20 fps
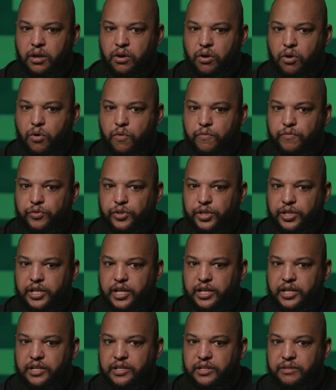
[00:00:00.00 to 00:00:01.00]
hopefully
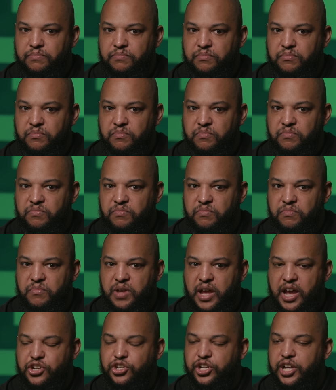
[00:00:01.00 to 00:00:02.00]
they can
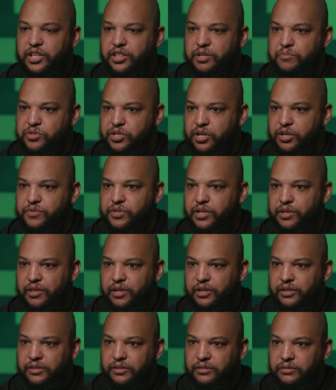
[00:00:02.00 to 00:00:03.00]
educate themselves, I
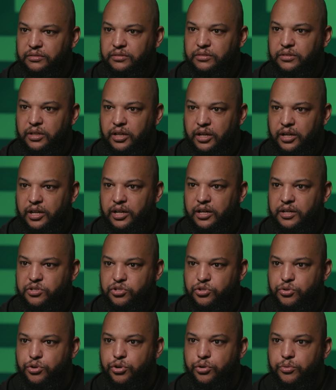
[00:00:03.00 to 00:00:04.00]
think,
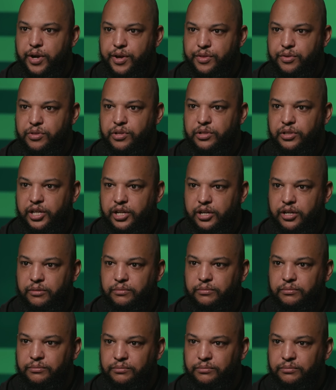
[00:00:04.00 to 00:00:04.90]
sooner rather than later.